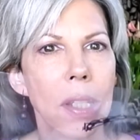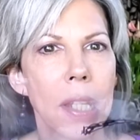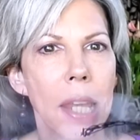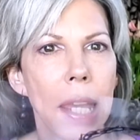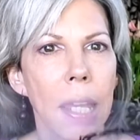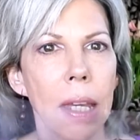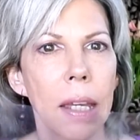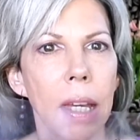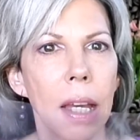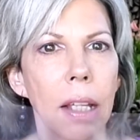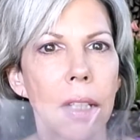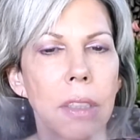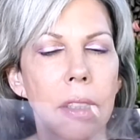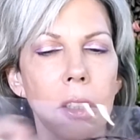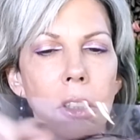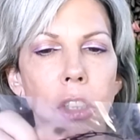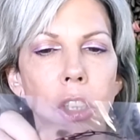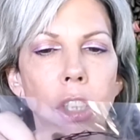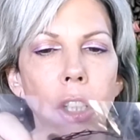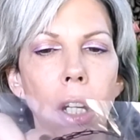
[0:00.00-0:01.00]
take a
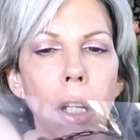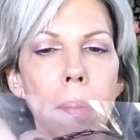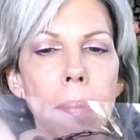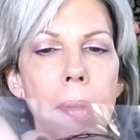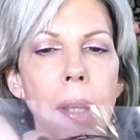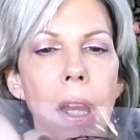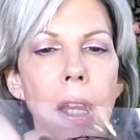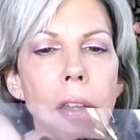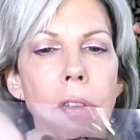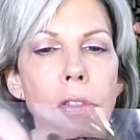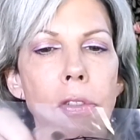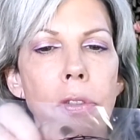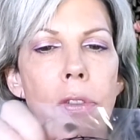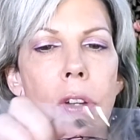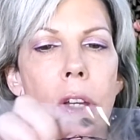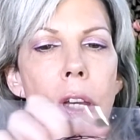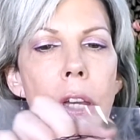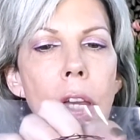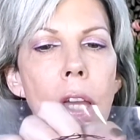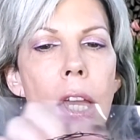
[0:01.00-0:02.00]
little sharp knife
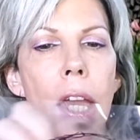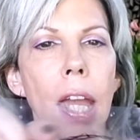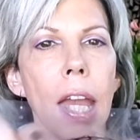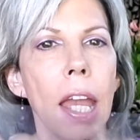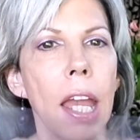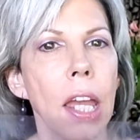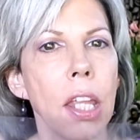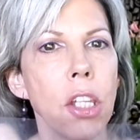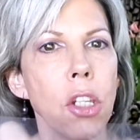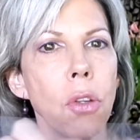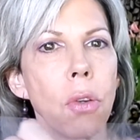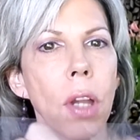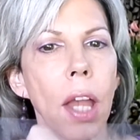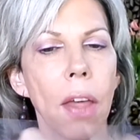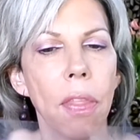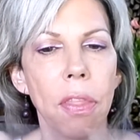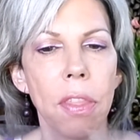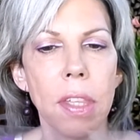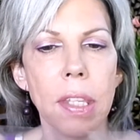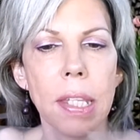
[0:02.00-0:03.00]
and you
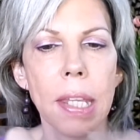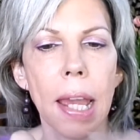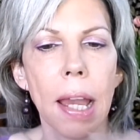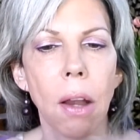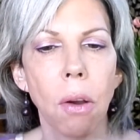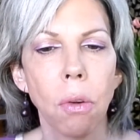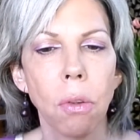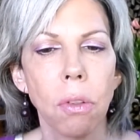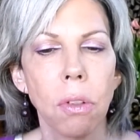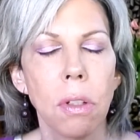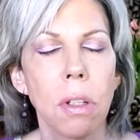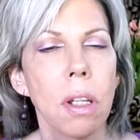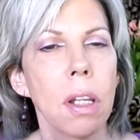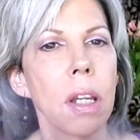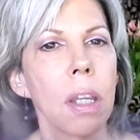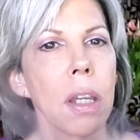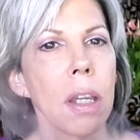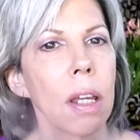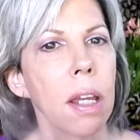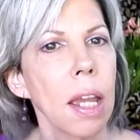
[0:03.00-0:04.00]
cut this out.
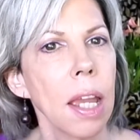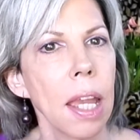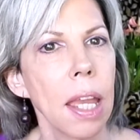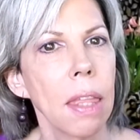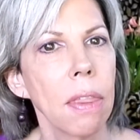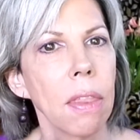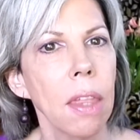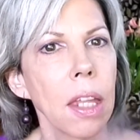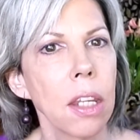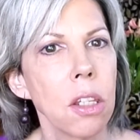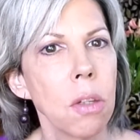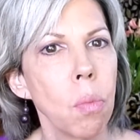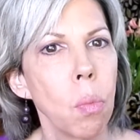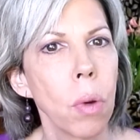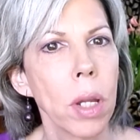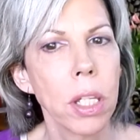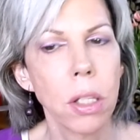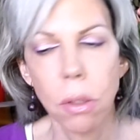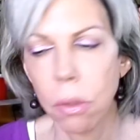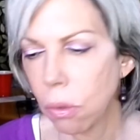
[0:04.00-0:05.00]
And then
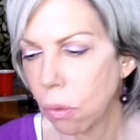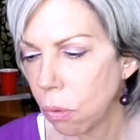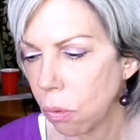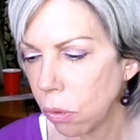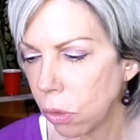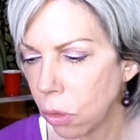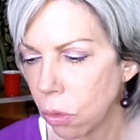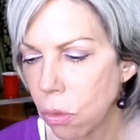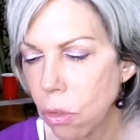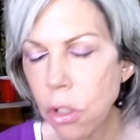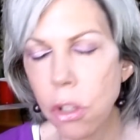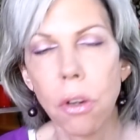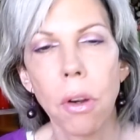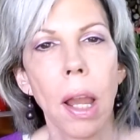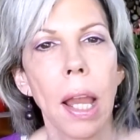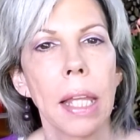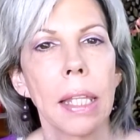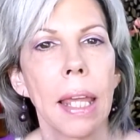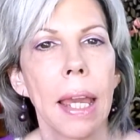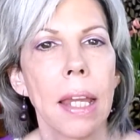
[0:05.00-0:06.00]
when you lose your
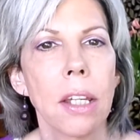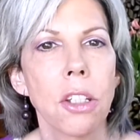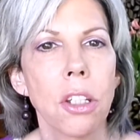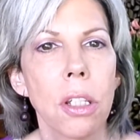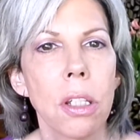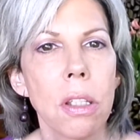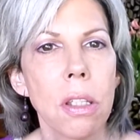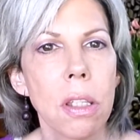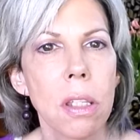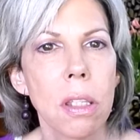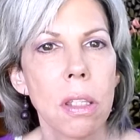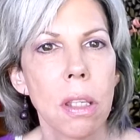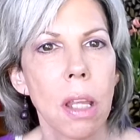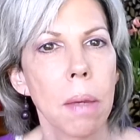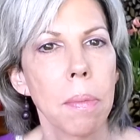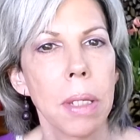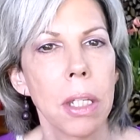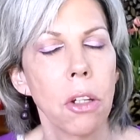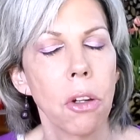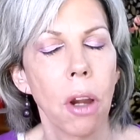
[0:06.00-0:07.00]
eyelashes,
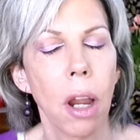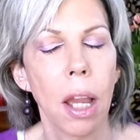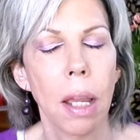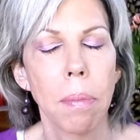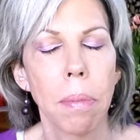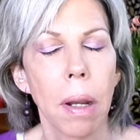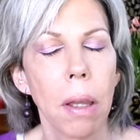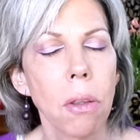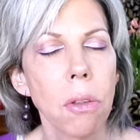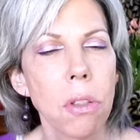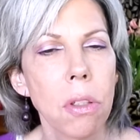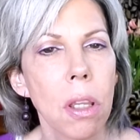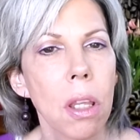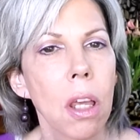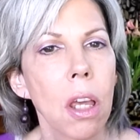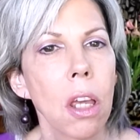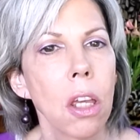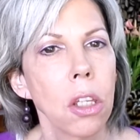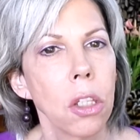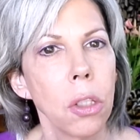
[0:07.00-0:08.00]
your eyebrows,
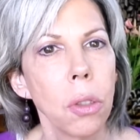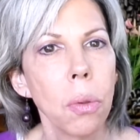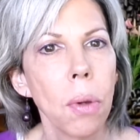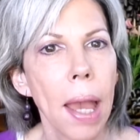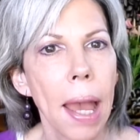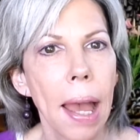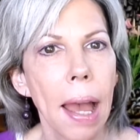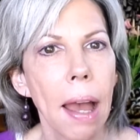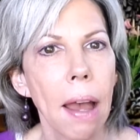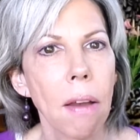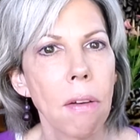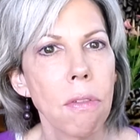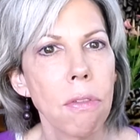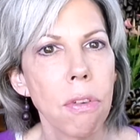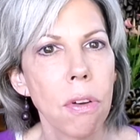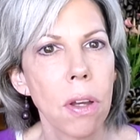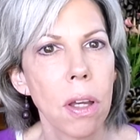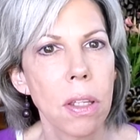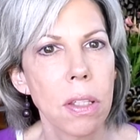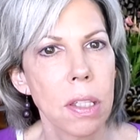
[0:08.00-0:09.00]
you have
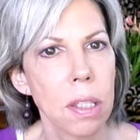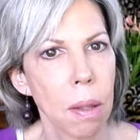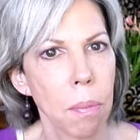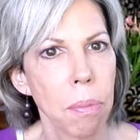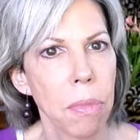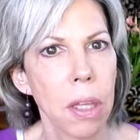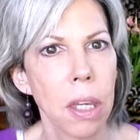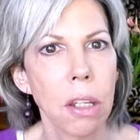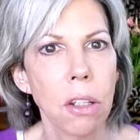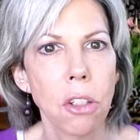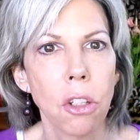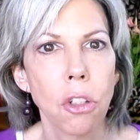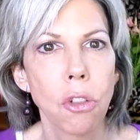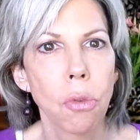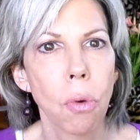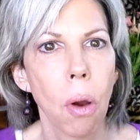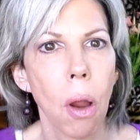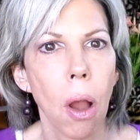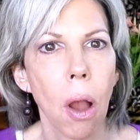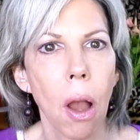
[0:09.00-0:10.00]
something to
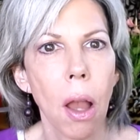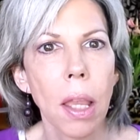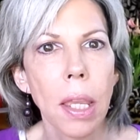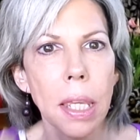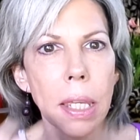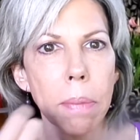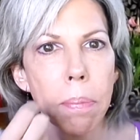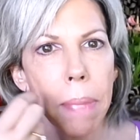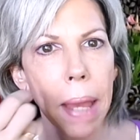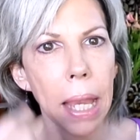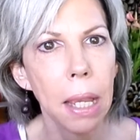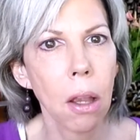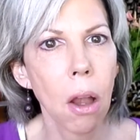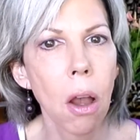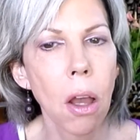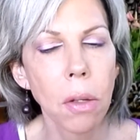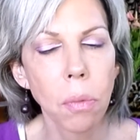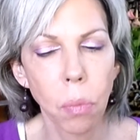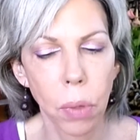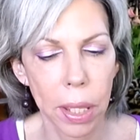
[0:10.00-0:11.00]
draw it back
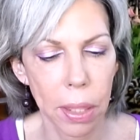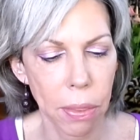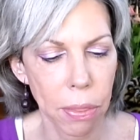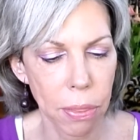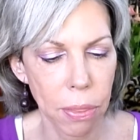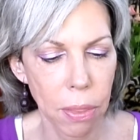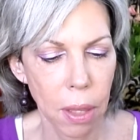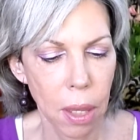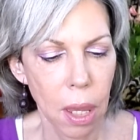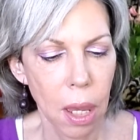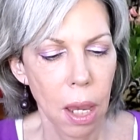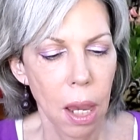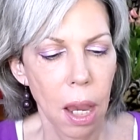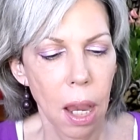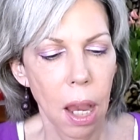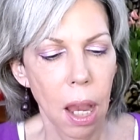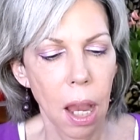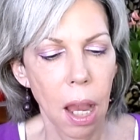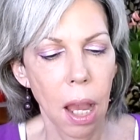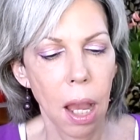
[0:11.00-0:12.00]
on with.
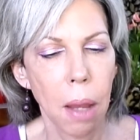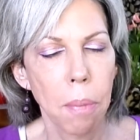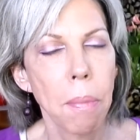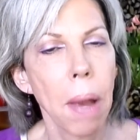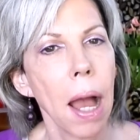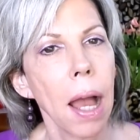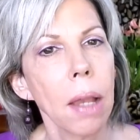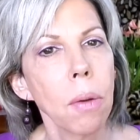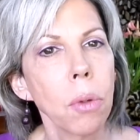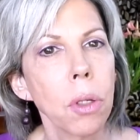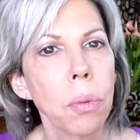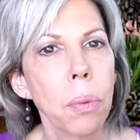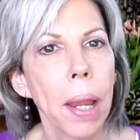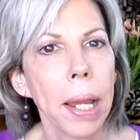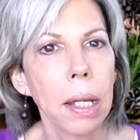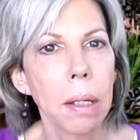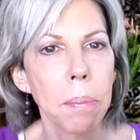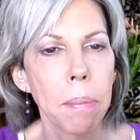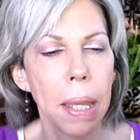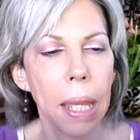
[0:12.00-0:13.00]
I would
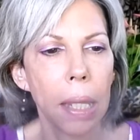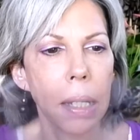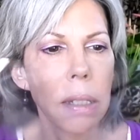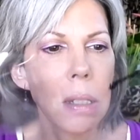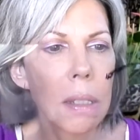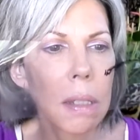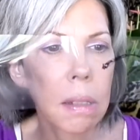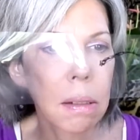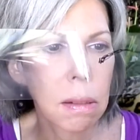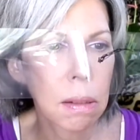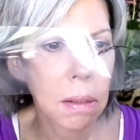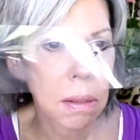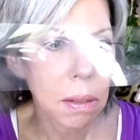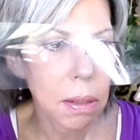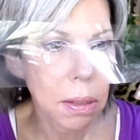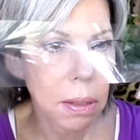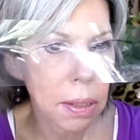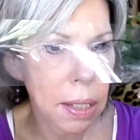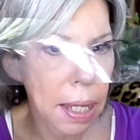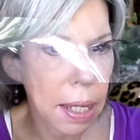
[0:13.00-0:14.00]
recommend
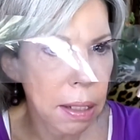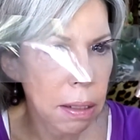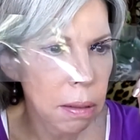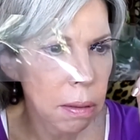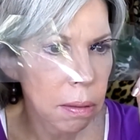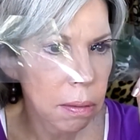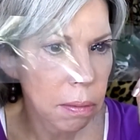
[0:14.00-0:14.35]
that